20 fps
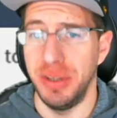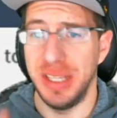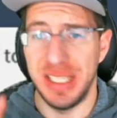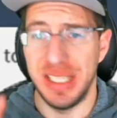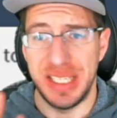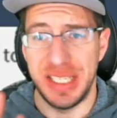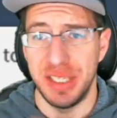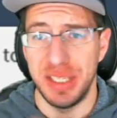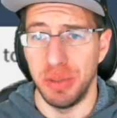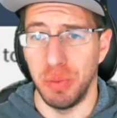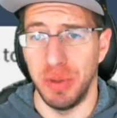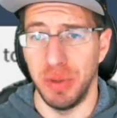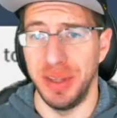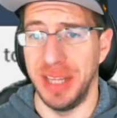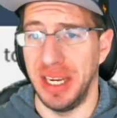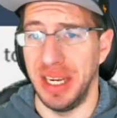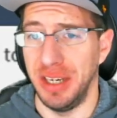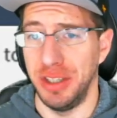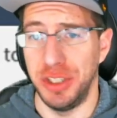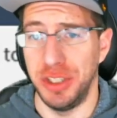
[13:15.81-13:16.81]
This is the one
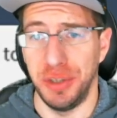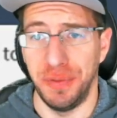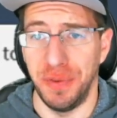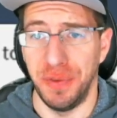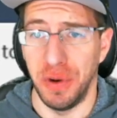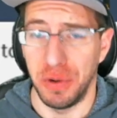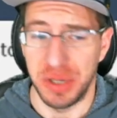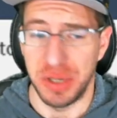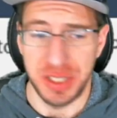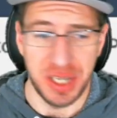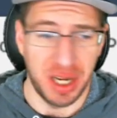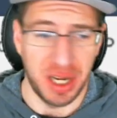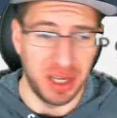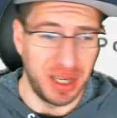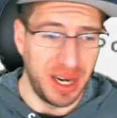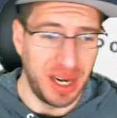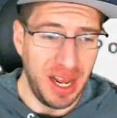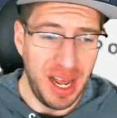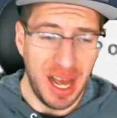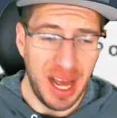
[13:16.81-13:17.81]
that you should focus
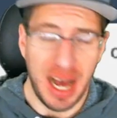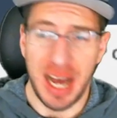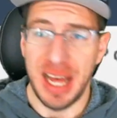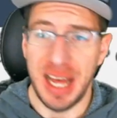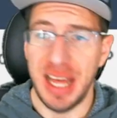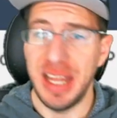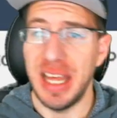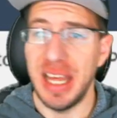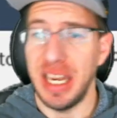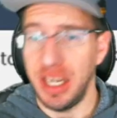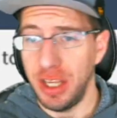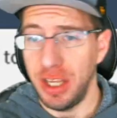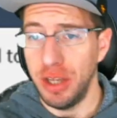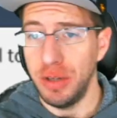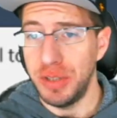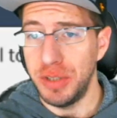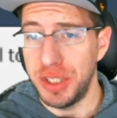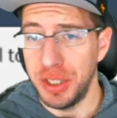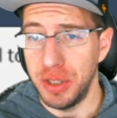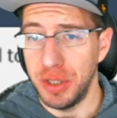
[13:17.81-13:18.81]
on. And then
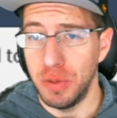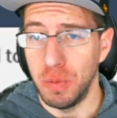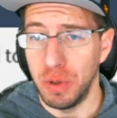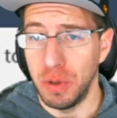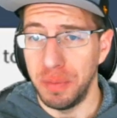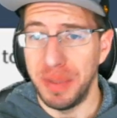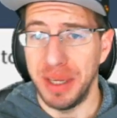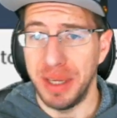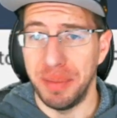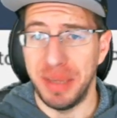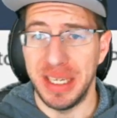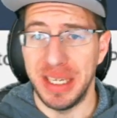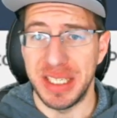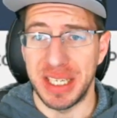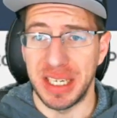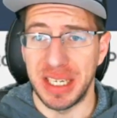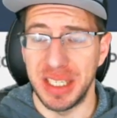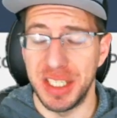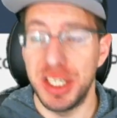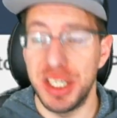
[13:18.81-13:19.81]
you too will be
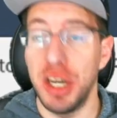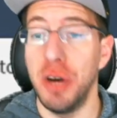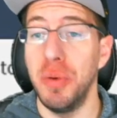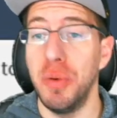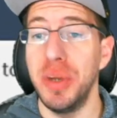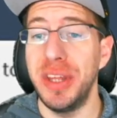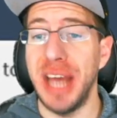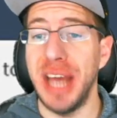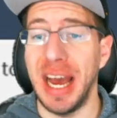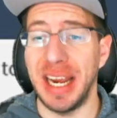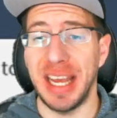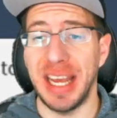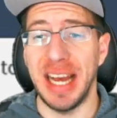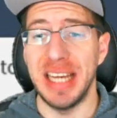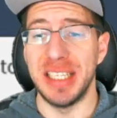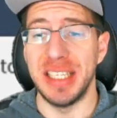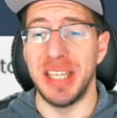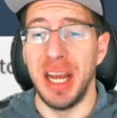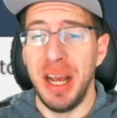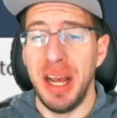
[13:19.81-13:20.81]
amazing. So with that,
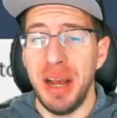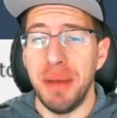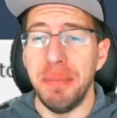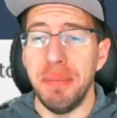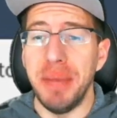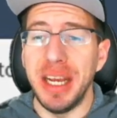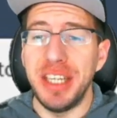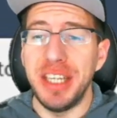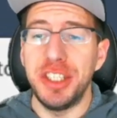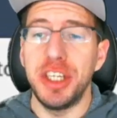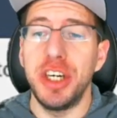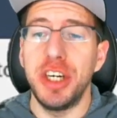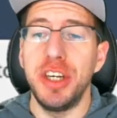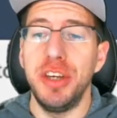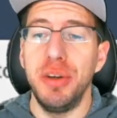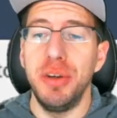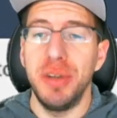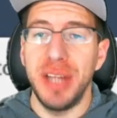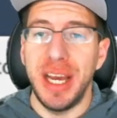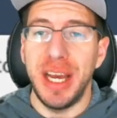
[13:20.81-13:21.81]
guys, make sure
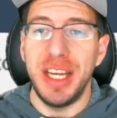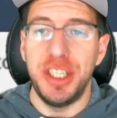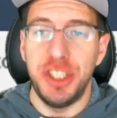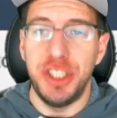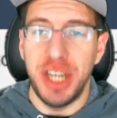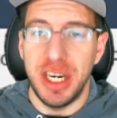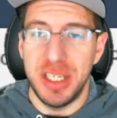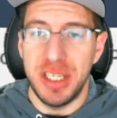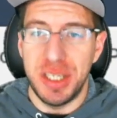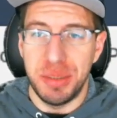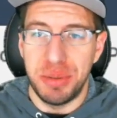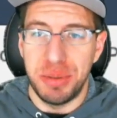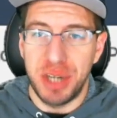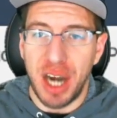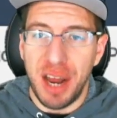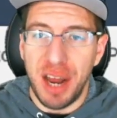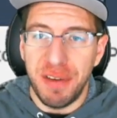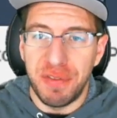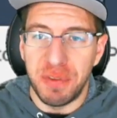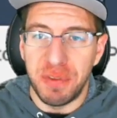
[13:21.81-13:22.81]
you like, share,
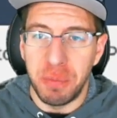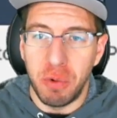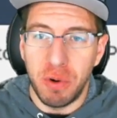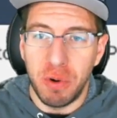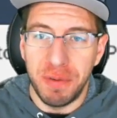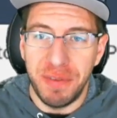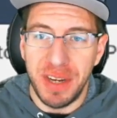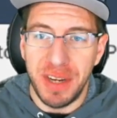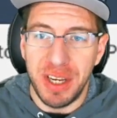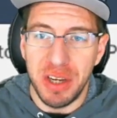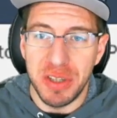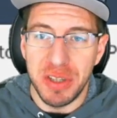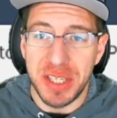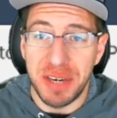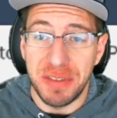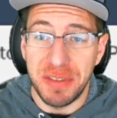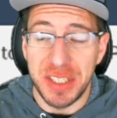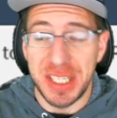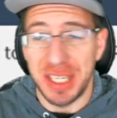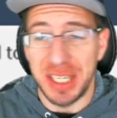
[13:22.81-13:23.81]
subscribe for more videos
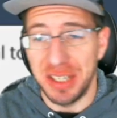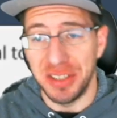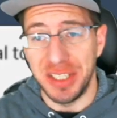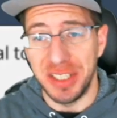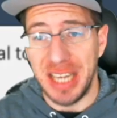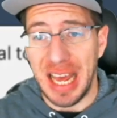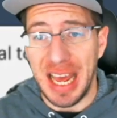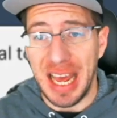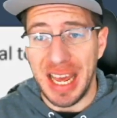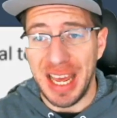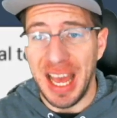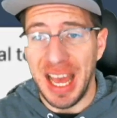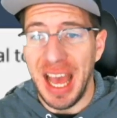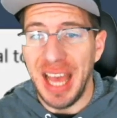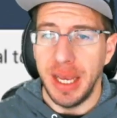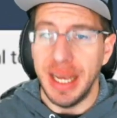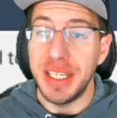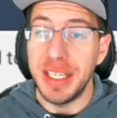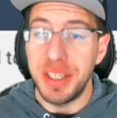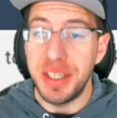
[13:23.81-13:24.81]
every single day.
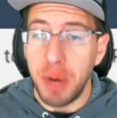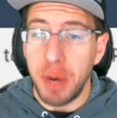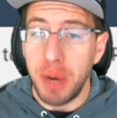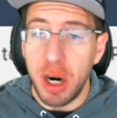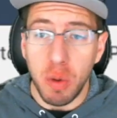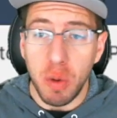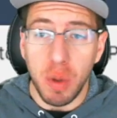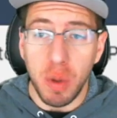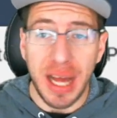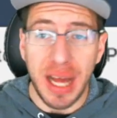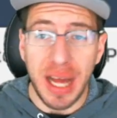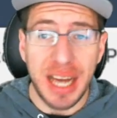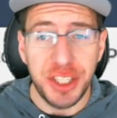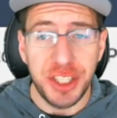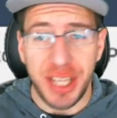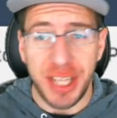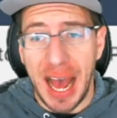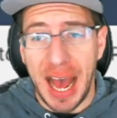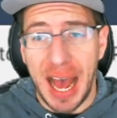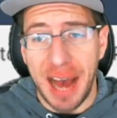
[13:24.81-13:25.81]
And tomorrow we'll
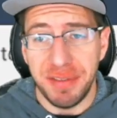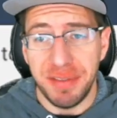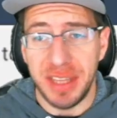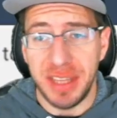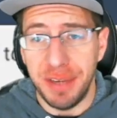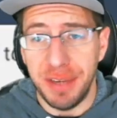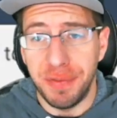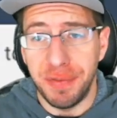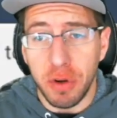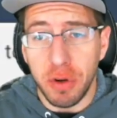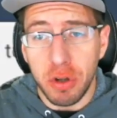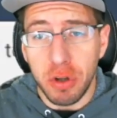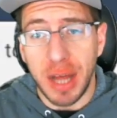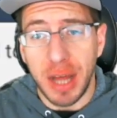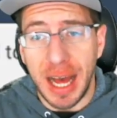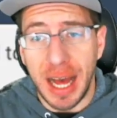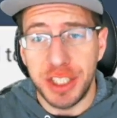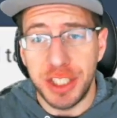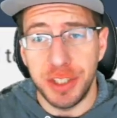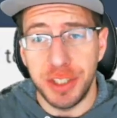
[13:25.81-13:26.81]
actually have the full
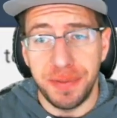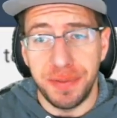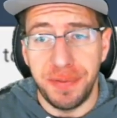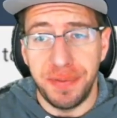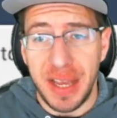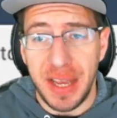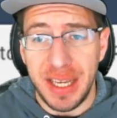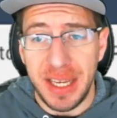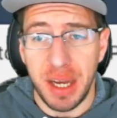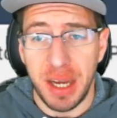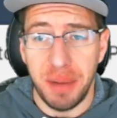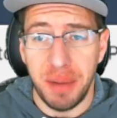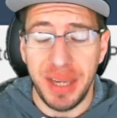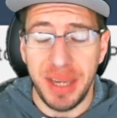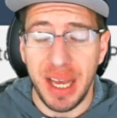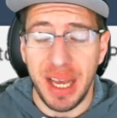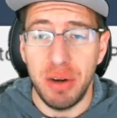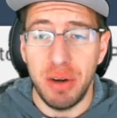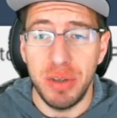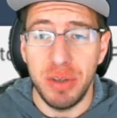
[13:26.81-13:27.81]
Clash of Fate
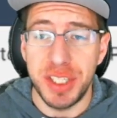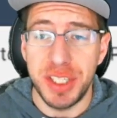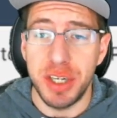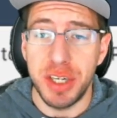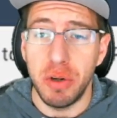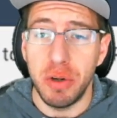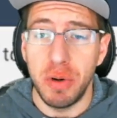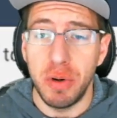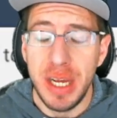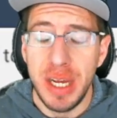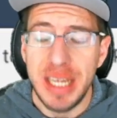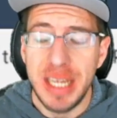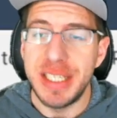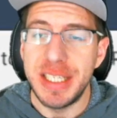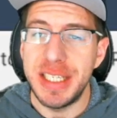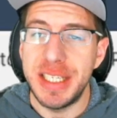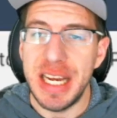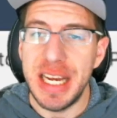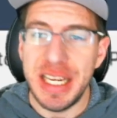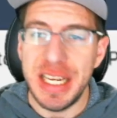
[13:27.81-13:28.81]
coming out. So
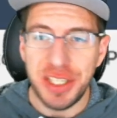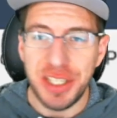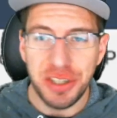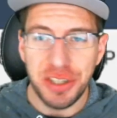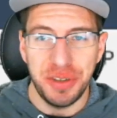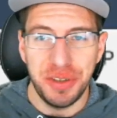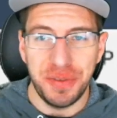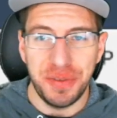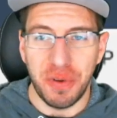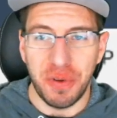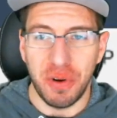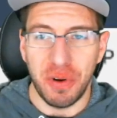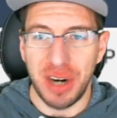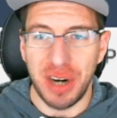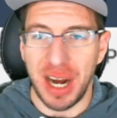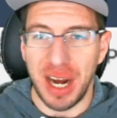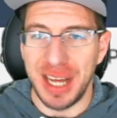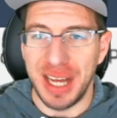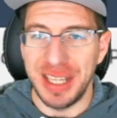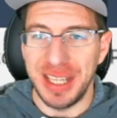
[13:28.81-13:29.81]
stay tuned for
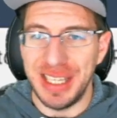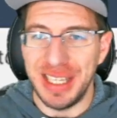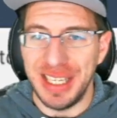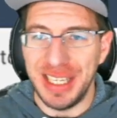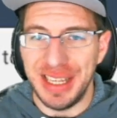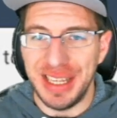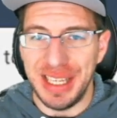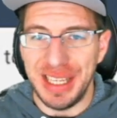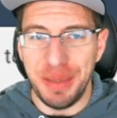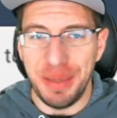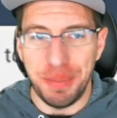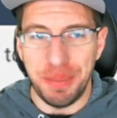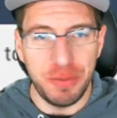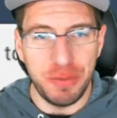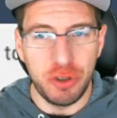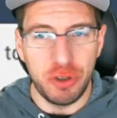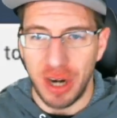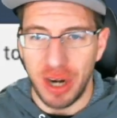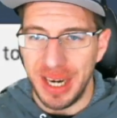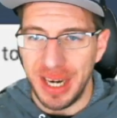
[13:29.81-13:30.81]
the
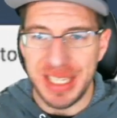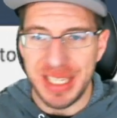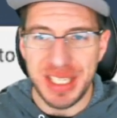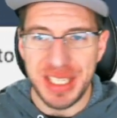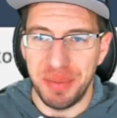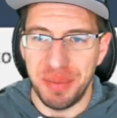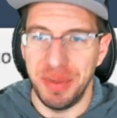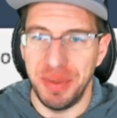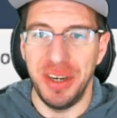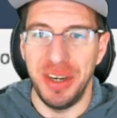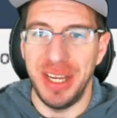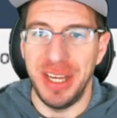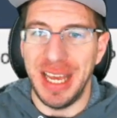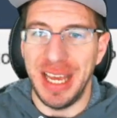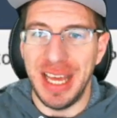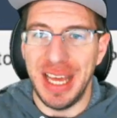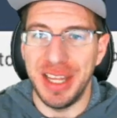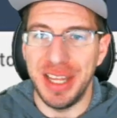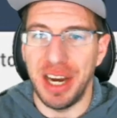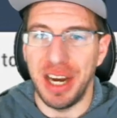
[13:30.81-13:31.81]
greatest
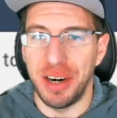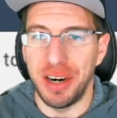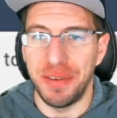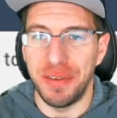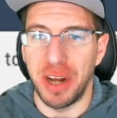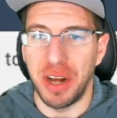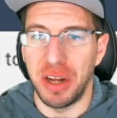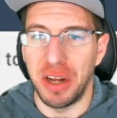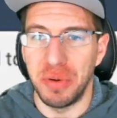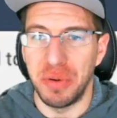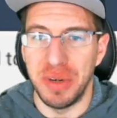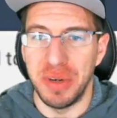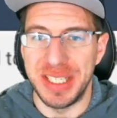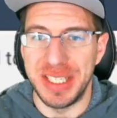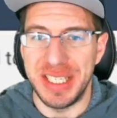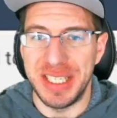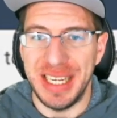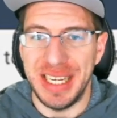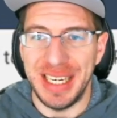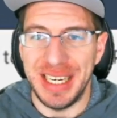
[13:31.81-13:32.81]
community in the Art of
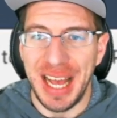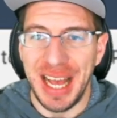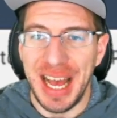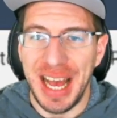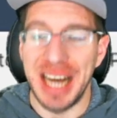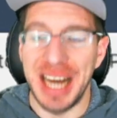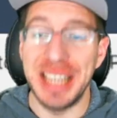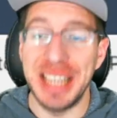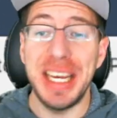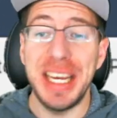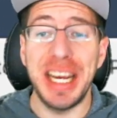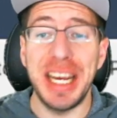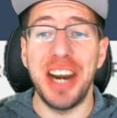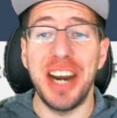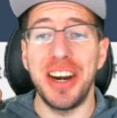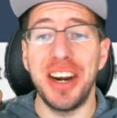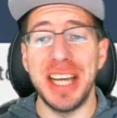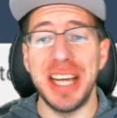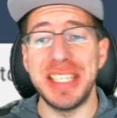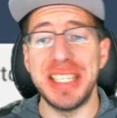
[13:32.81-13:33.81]
Conquest scene. Take
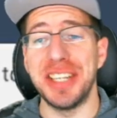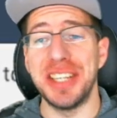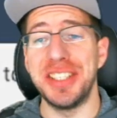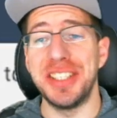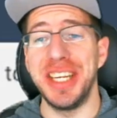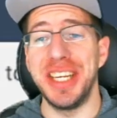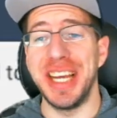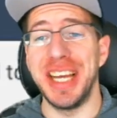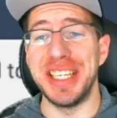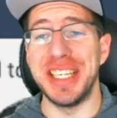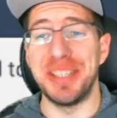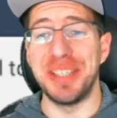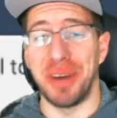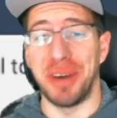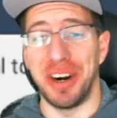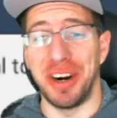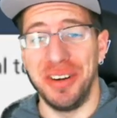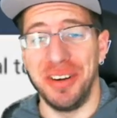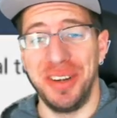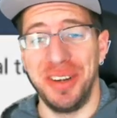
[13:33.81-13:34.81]
care, guys. I'll see you guys
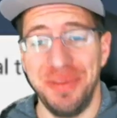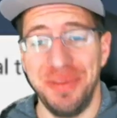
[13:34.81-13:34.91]
tomorrow.